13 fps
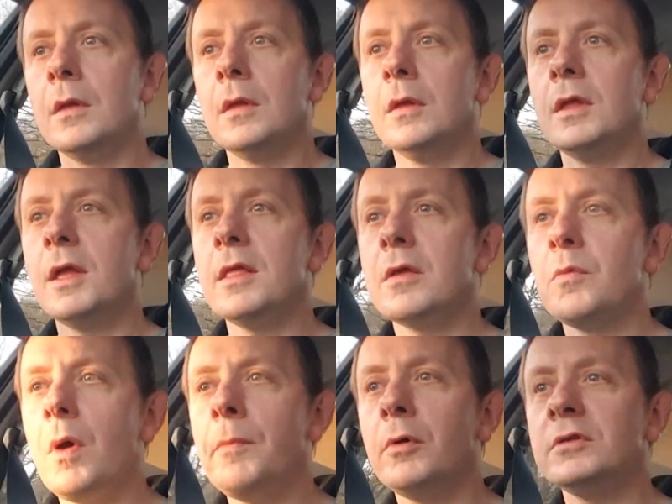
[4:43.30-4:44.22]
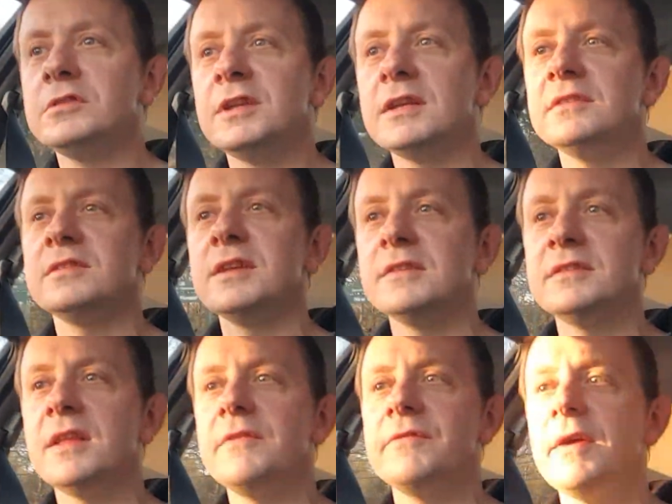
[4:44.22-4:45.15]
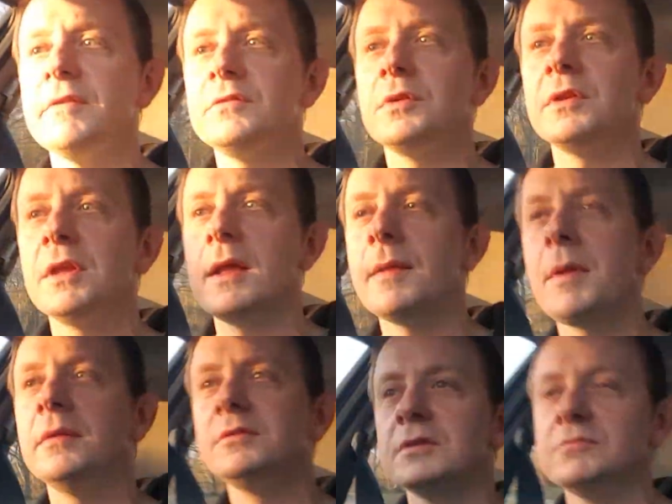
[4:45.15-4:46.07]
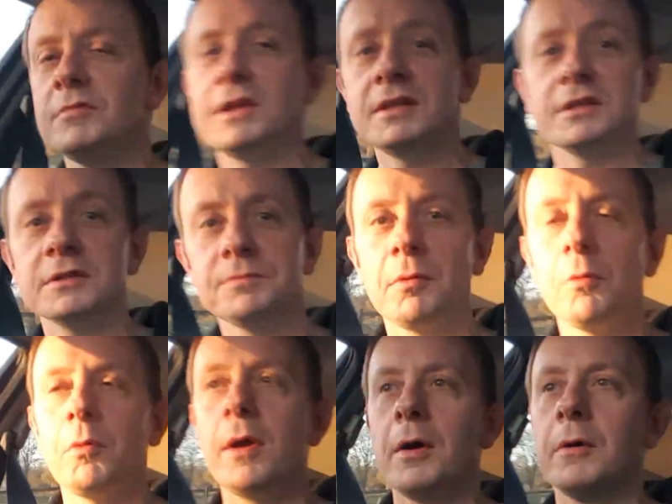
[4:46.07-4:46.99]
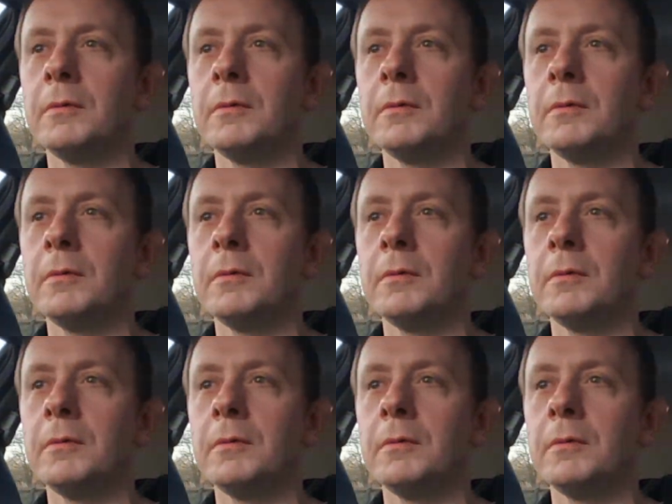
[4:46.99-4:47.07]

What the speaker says: Yeah, the 1.6 16 valve twin cannon engine really does pull well.